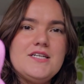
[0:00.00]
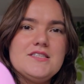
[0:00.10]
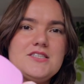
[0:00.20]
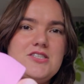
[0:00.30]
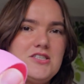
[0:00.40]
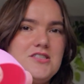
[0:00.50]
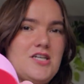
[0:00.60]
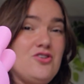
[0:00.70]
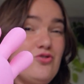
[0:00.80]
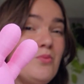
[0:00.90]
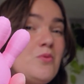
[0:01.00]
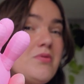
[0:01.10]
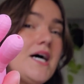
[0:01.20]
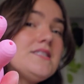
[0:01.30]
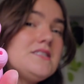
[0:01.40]
It's just a normal
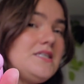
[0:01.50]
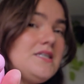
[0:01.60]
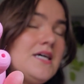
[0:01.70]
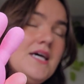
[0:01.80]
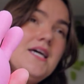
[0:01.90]
plastic.